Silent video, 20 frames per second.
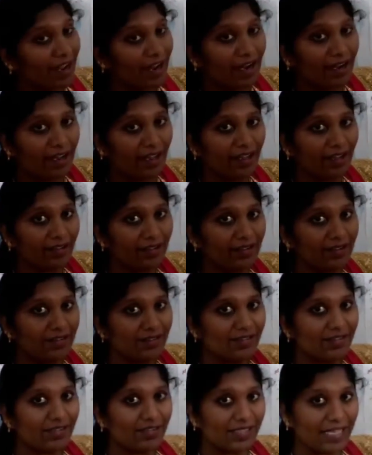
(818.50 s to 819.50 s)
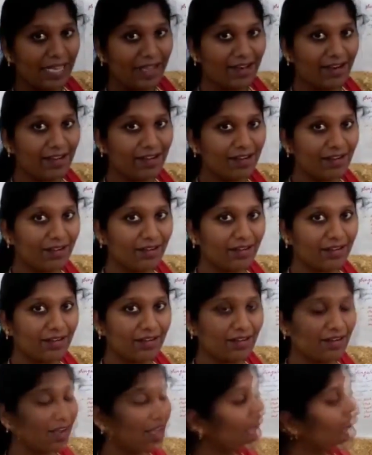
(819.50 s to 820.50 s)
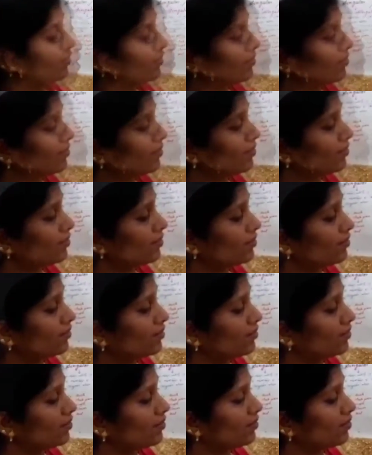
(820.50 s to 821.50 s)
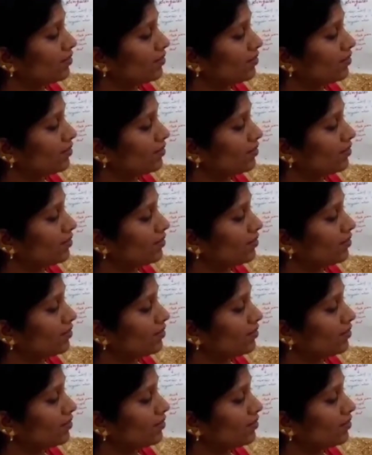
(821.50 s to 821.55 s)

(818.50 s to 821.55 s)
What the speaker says: heading, singular and plural nouns.